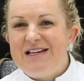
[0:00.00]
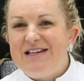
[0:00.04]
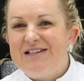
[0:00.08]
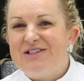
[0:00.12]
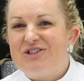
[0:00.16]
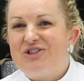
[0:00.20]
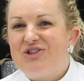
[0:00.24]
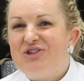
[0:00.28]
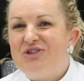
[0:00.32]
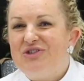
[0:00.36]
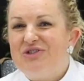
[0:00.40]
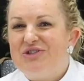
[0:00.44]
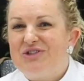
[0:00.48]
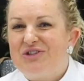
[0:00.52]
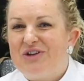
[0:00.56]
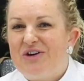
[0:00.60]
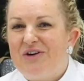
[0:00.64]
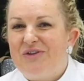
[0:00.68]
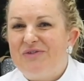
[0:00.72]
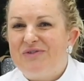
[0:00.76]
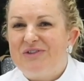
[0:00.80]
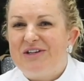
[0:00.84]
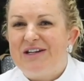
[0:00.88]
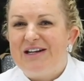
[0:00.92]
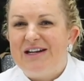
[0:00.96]
gets too
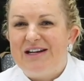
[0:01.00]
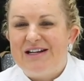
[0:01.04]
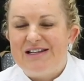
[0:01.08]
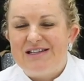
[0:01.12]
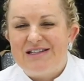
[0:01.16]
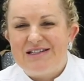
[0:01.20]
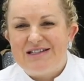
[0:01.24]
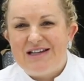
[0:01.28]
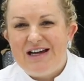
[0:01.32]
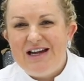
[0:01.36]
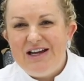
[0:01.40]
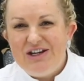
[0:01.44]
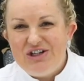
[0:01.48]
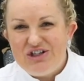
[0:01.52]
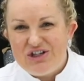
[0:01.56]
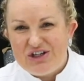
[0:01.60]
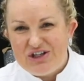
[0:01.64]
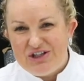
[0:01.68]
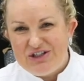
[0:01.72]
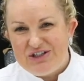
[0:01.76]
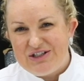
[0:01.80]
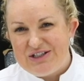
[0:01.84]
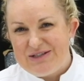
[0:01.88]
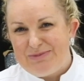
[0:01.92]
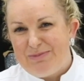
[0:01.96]
soft at any stage, you
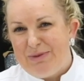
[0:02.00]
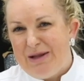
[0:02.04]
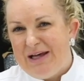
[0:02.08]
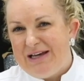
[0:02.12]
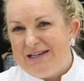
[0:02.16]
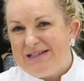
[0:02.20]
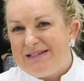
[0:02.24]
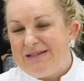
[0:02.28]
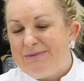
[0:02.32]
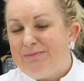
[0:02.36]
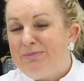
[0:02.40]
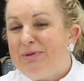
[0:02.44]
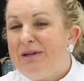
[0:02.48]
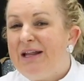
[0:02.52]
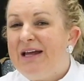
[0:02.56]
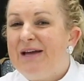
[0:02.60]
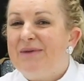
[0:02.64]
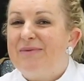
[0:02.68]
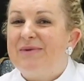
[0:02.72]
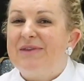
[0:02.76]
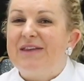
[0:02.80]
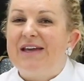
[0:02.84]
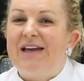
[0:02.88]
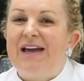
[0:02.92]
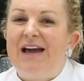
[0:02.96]
can just place a plate
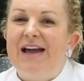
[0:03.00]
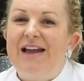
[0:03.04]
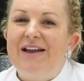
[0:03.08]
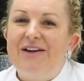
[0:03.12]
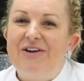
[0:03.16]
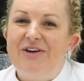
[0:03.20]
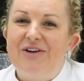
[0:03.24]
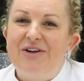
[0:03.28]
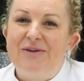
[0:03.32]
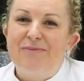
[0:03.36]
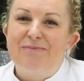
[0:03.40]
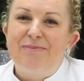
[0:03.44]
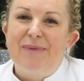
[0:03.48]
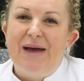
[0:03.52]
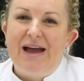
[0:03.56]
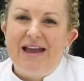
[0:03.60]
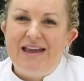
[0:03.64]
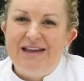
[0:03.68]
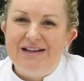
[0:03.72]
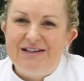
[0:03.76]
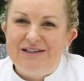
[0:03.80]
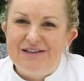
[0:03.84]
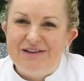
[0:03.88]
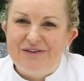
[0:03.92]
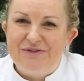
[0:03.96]
with the cake on it back
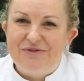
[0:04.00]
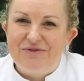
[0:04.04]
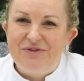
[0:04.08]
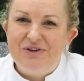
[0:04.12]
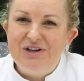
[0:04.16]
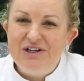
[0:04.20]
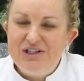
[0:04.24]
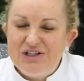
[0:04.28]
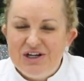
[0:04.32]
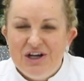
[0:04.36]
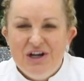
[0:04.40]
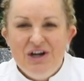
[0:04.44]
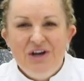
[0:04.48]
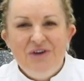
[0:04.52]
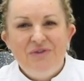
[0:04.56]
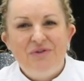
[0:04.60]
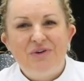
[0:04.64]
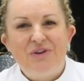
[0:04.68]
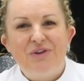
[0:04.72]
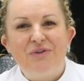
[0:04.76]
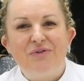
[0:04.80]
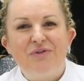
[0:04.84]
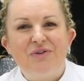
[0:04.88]
into the fridge for the